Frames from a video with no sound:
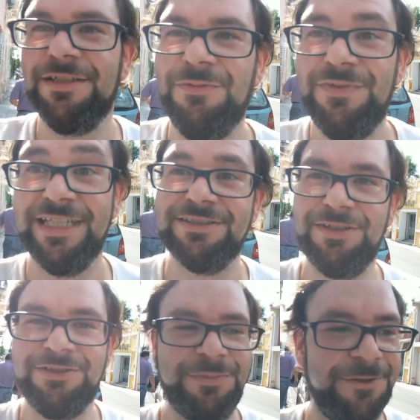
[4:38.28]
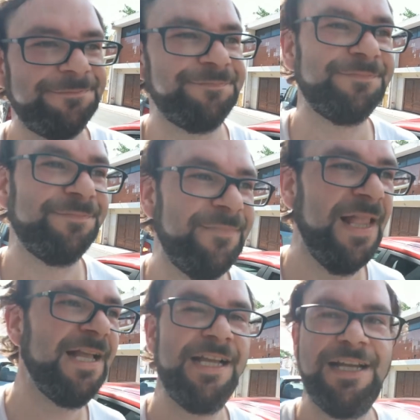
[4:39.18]
Uh, hopefully I can start tomorrow.
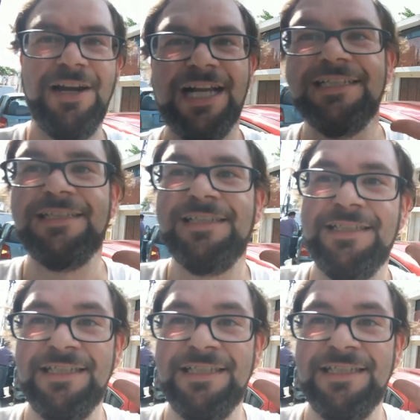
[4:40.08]
Alright, guys.